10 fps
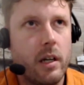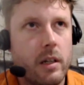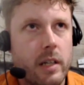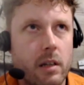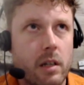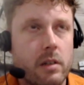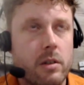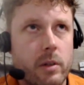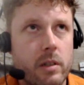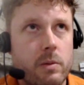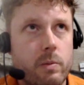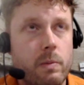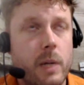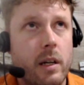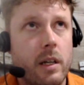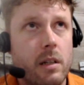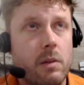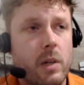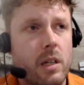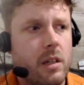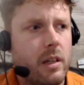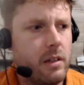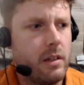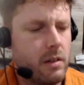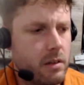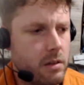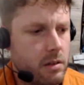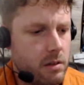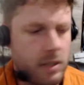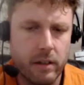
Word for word: Yeah, Luxor's mine one, and then